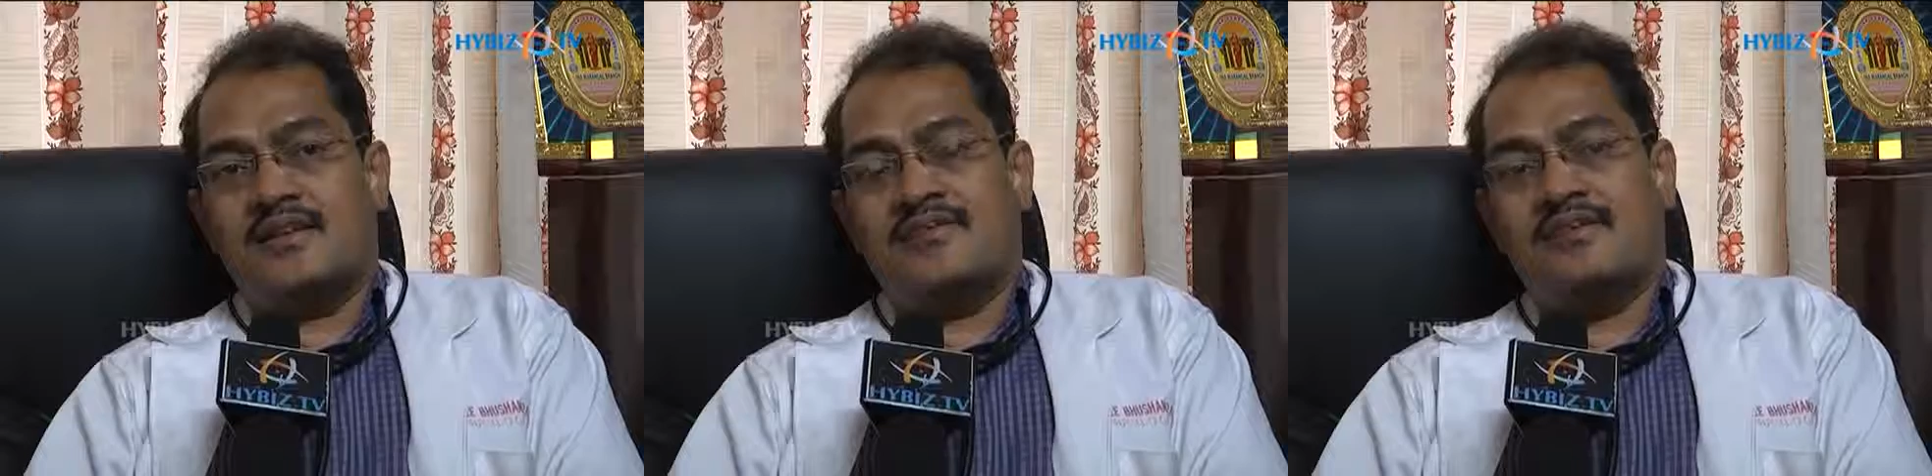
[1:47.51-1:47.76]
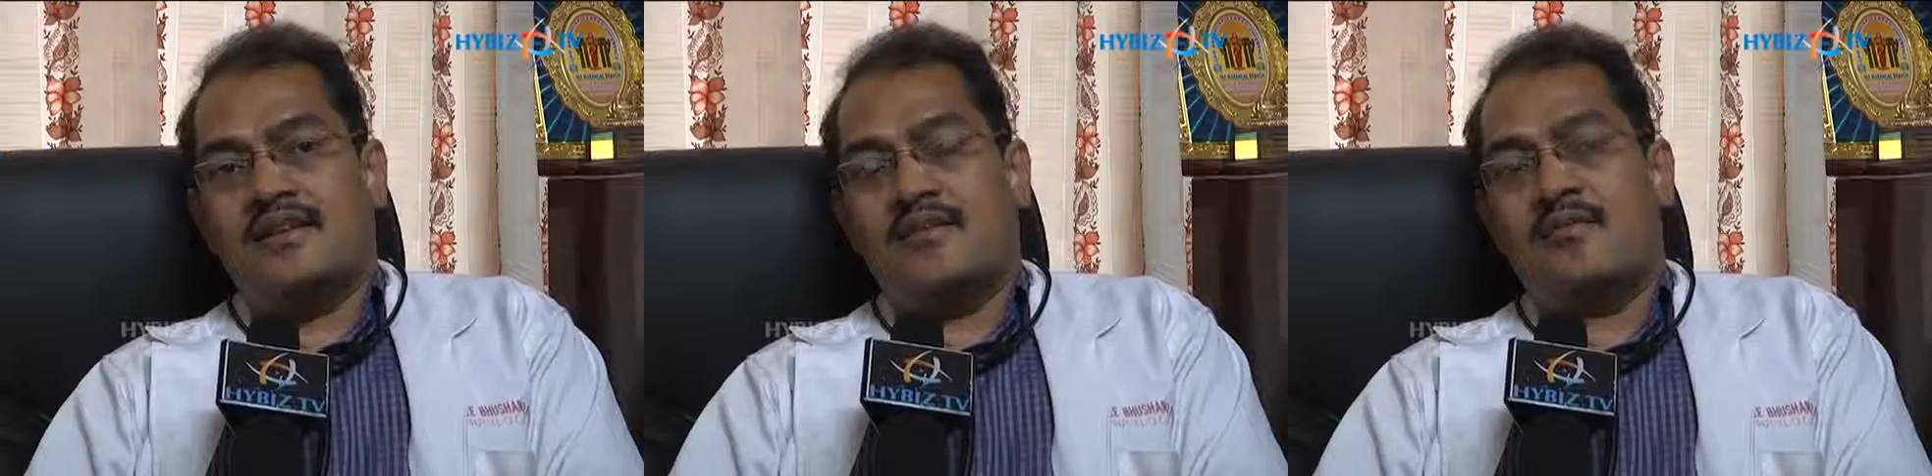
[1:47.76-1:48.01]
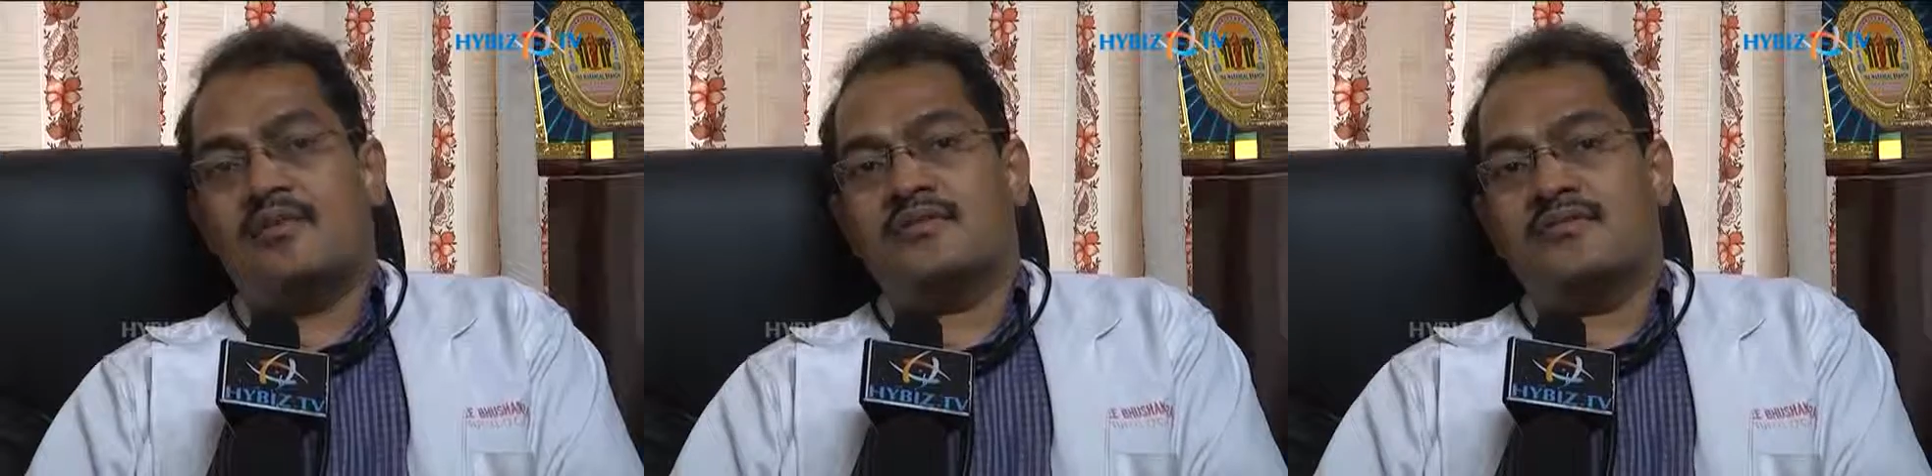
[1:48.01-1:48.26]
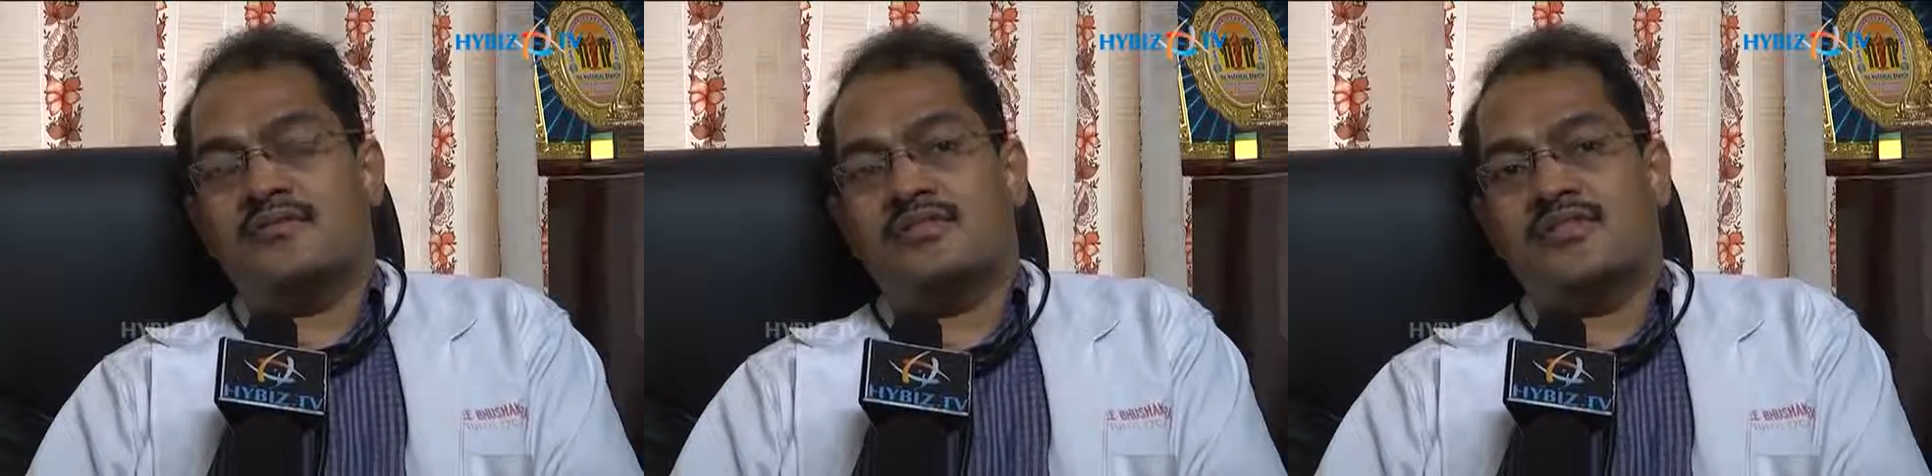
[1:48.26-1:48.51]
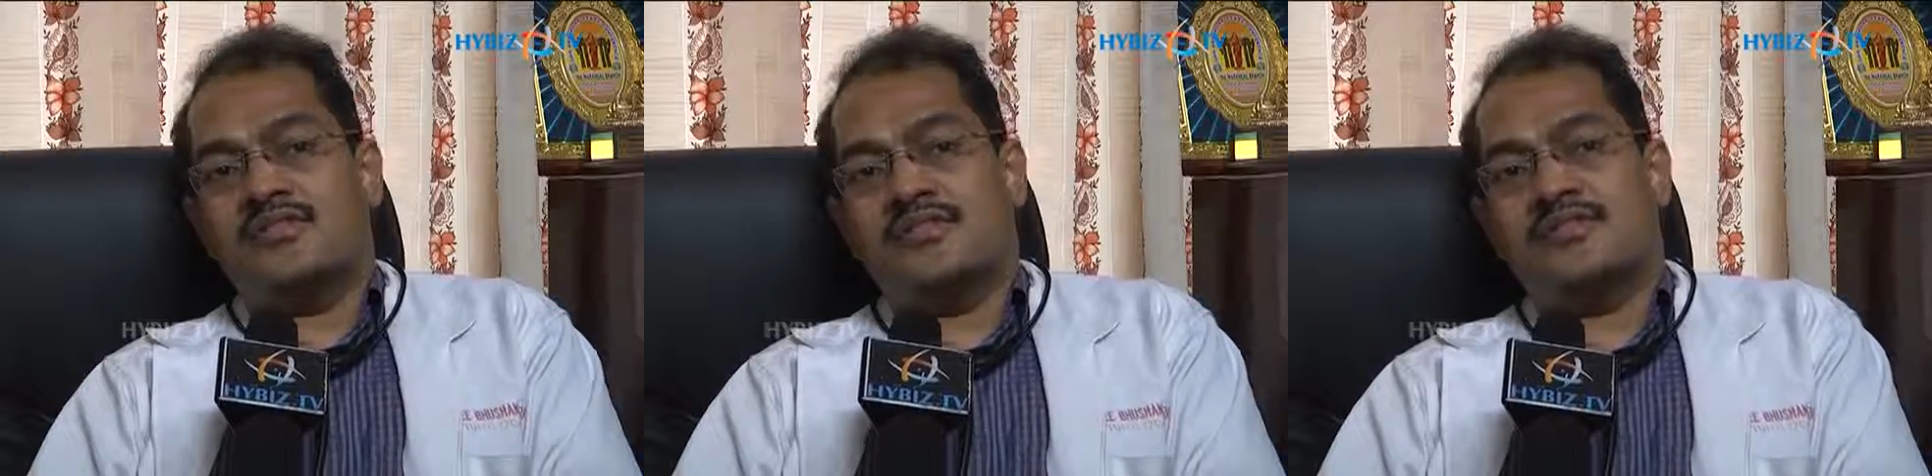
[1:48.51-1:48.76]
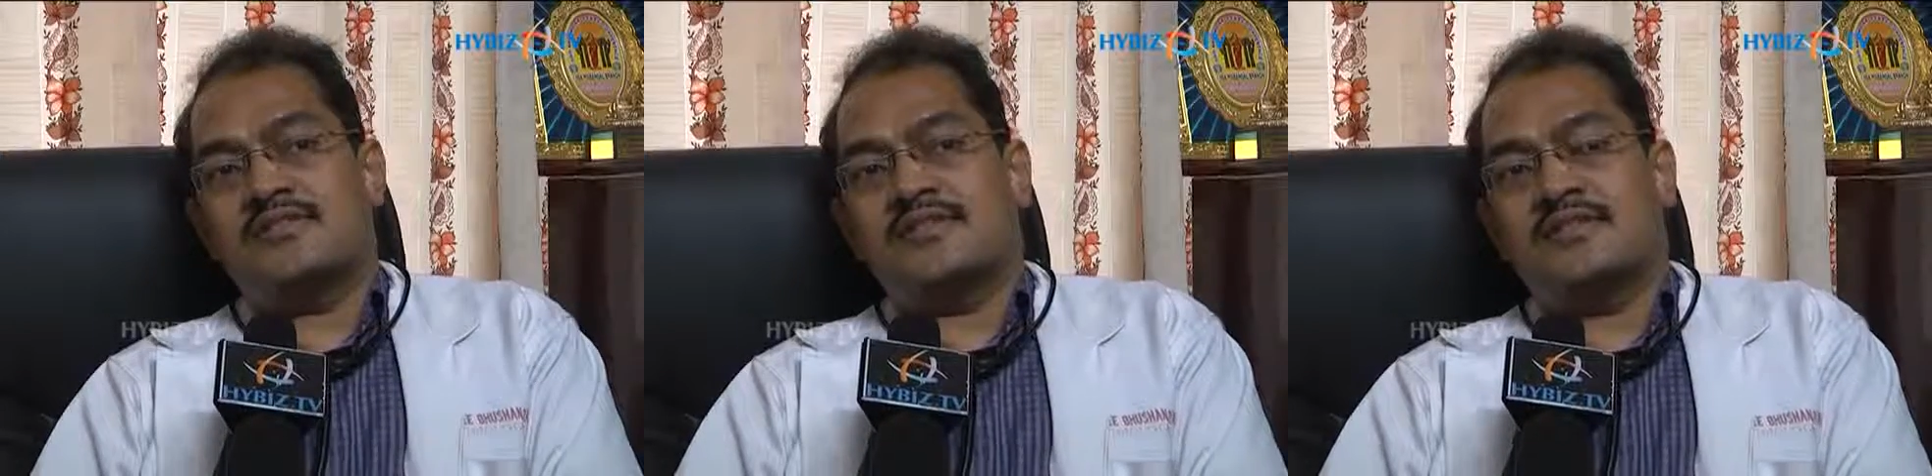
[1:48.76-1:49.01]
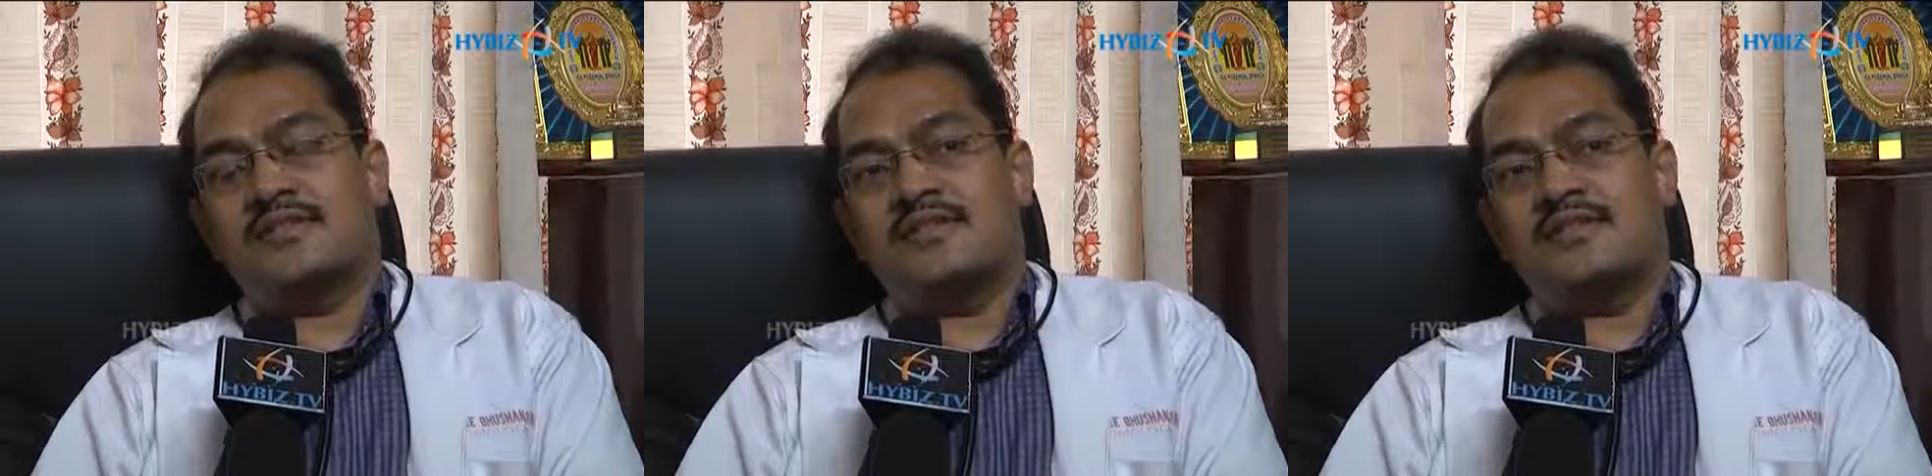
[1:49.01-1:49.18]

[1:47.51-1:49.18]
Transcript: even among the physicians